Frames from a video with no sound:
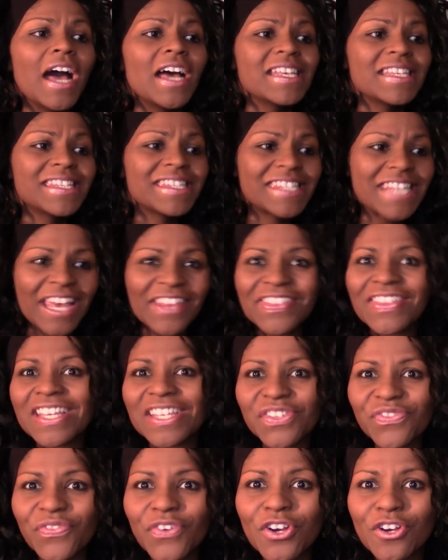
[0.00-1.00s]
set
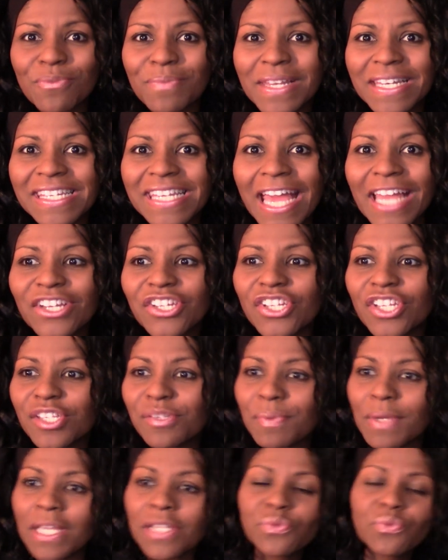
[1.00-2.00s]
these firm intentions
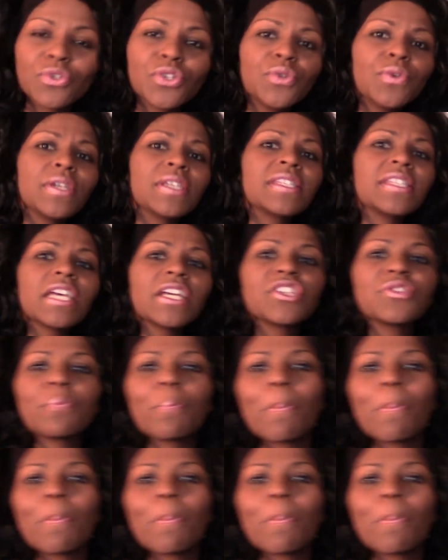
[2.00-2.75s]
because we're doing such